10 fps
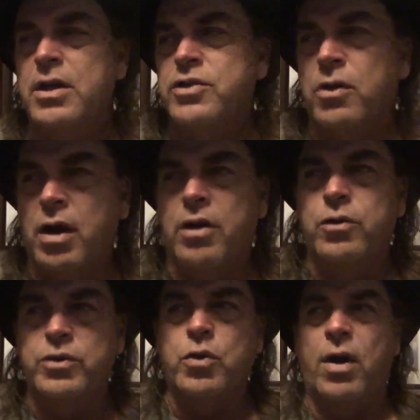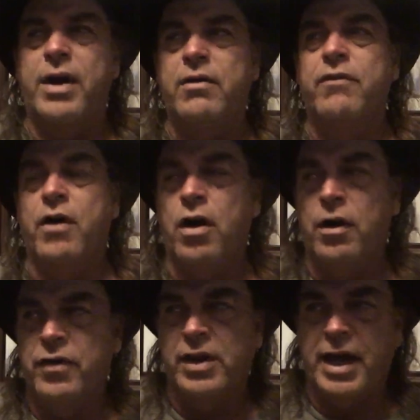So Garth was quite
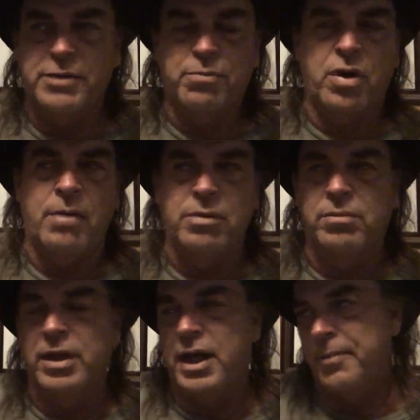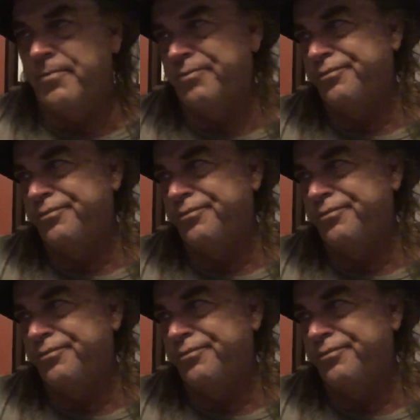involved the last probably